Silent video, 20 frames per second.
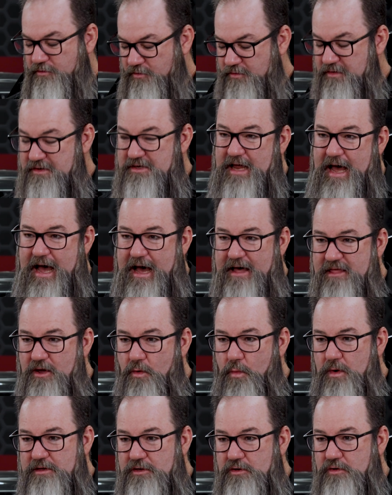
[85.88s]
So the dye
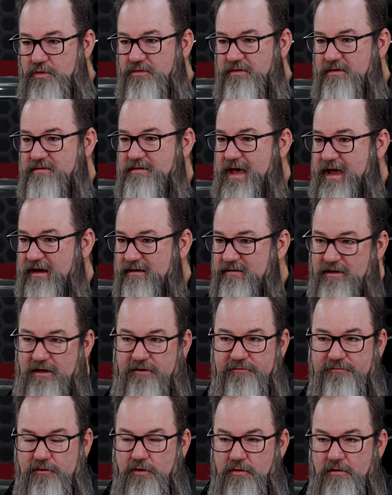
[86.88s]
that we use is actually
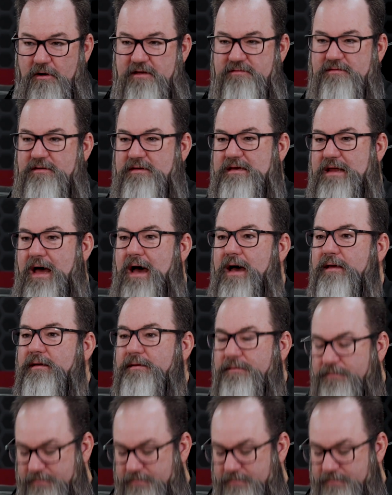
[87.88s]
a fluorescent dye.